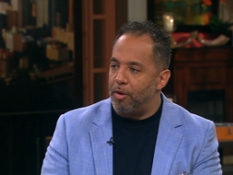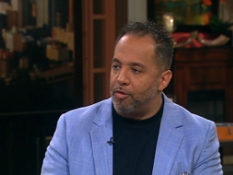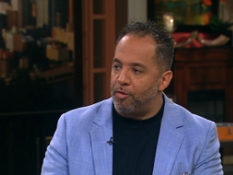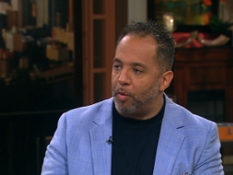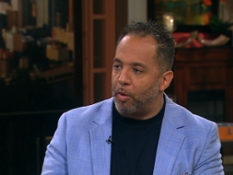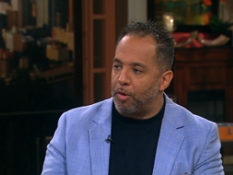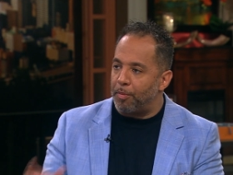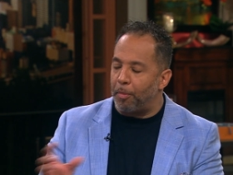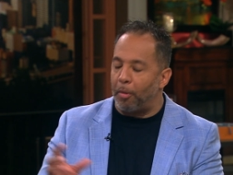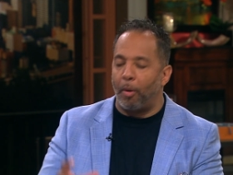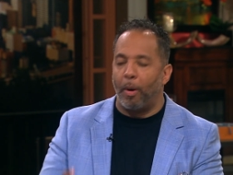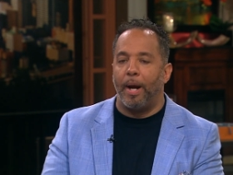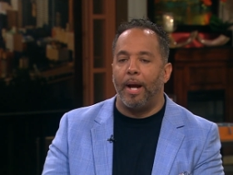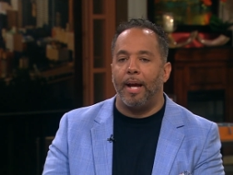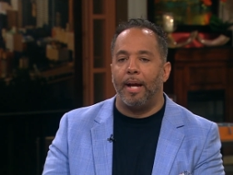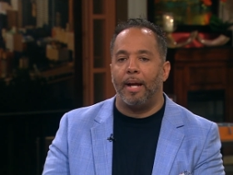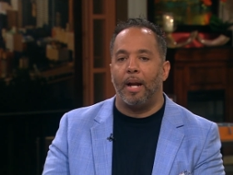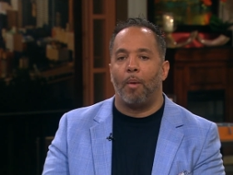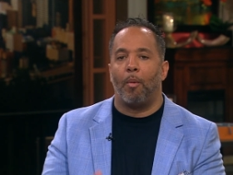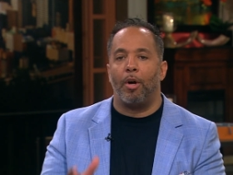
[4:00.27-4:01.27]
know, he's always
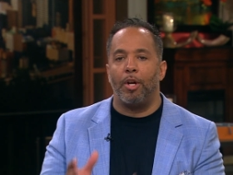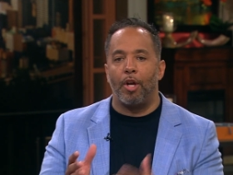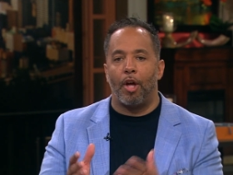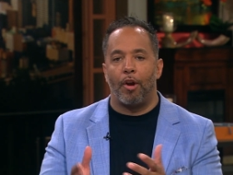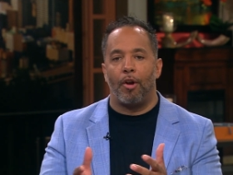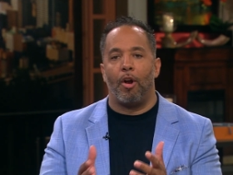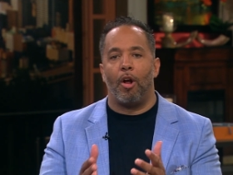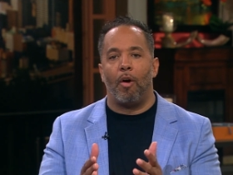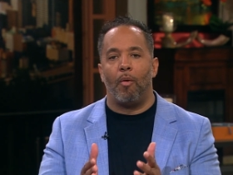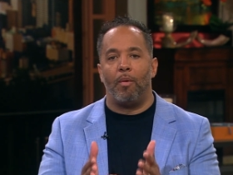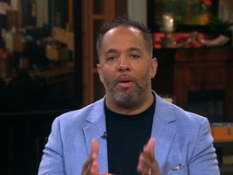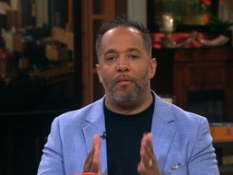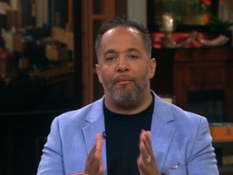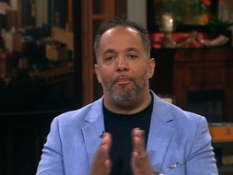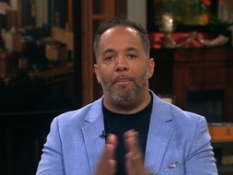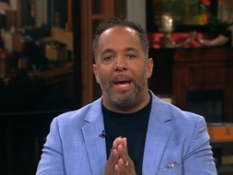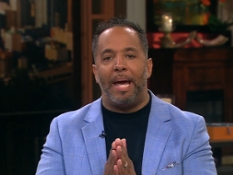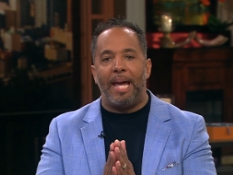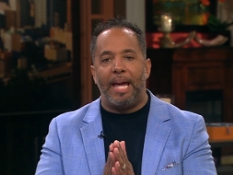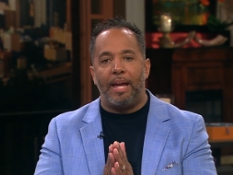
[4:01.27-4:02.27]
praying, and I want y'all to know
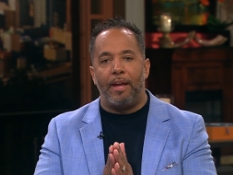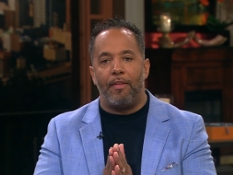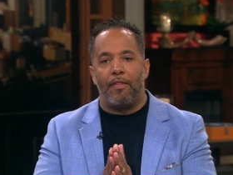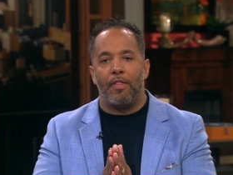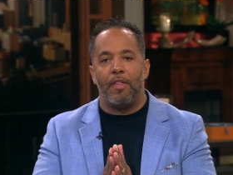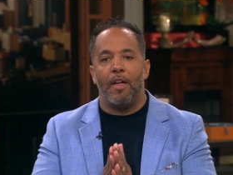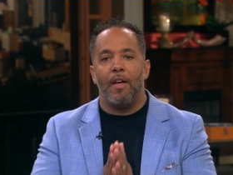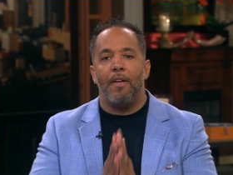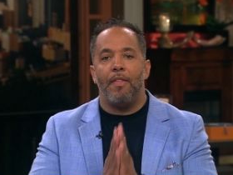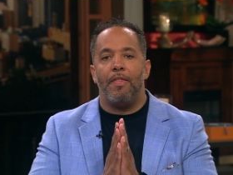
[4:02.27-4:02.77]
we've bathed